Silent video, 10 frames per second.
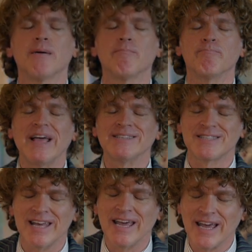been
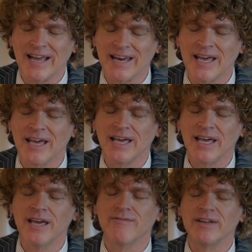seen
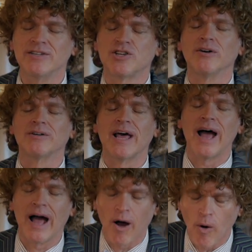even till
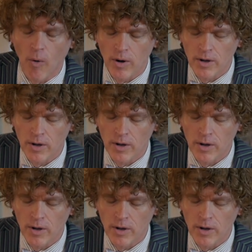now